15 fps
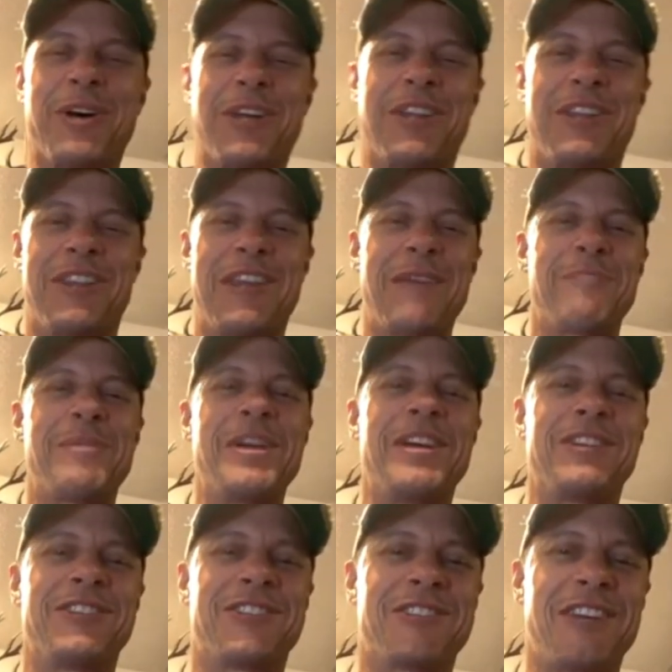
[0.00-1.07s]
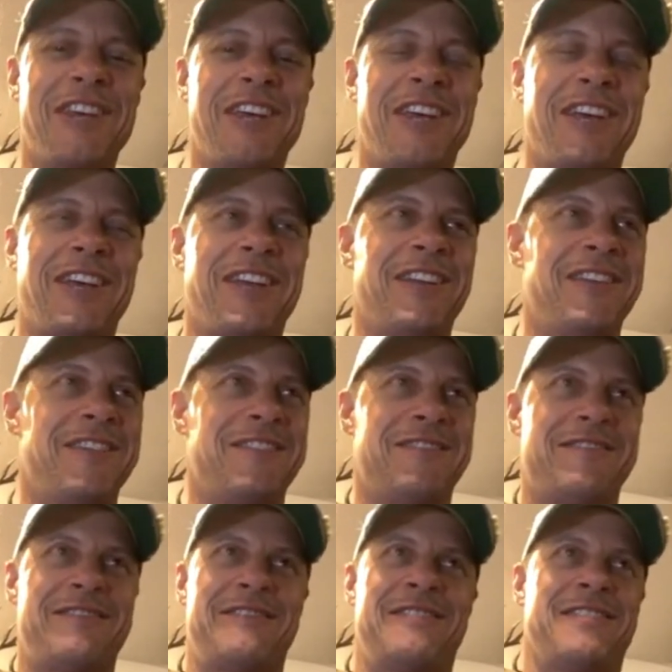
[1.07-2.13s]
But that being said,
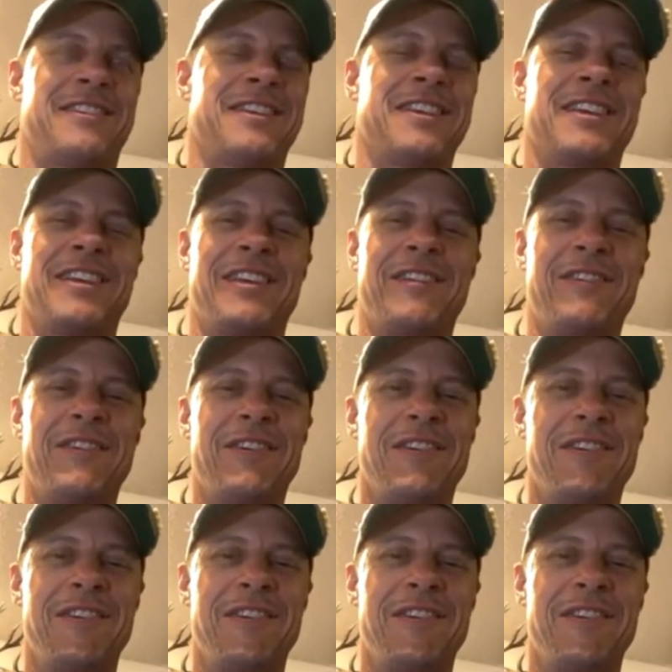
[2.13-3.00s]
you